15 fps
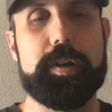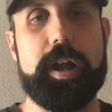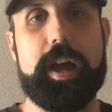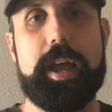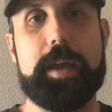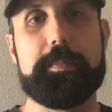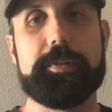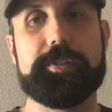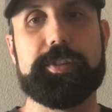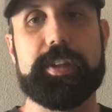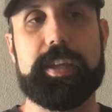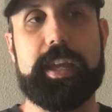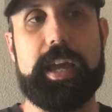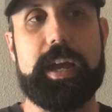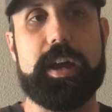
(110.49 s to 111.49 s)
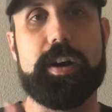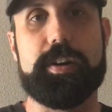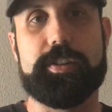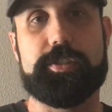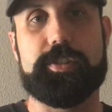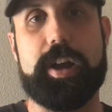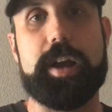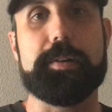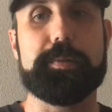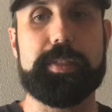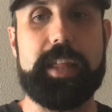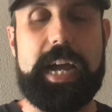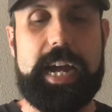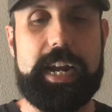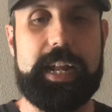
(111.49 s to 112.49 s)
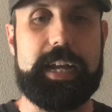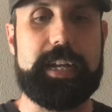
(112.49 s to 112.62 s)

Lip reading: not able to get on track with that.